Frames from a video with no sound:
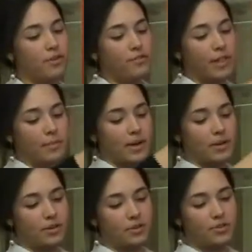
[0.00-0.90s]
flip it
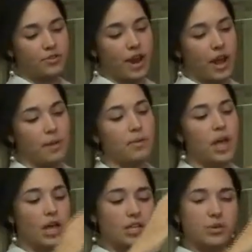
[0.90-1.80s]
straight up.
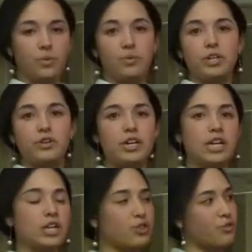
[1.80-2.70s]
So when we turn
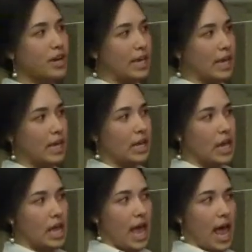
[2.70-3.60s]
it into 3D
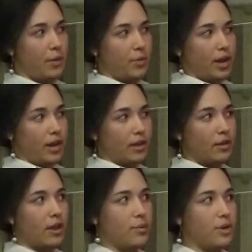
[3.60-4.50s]
and we
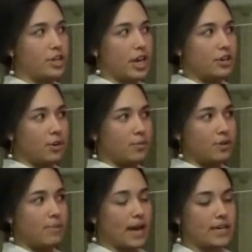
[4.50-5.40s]
change our
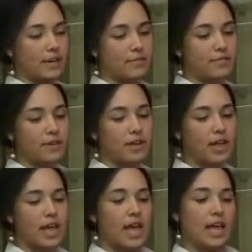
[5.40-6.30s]
perspective,
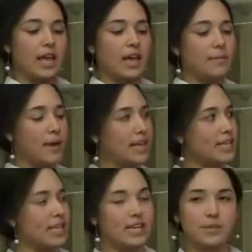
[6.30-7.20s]
it makes
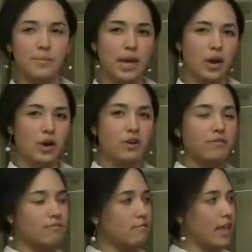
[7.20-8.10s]
things appear
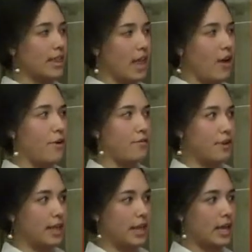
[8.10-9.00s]
like they aren't
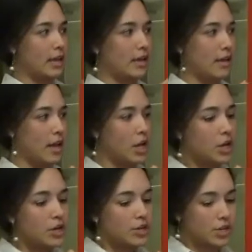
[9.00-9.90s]
really.
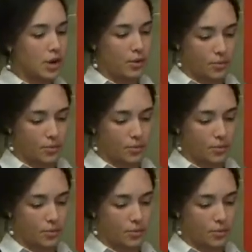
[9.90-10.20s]
So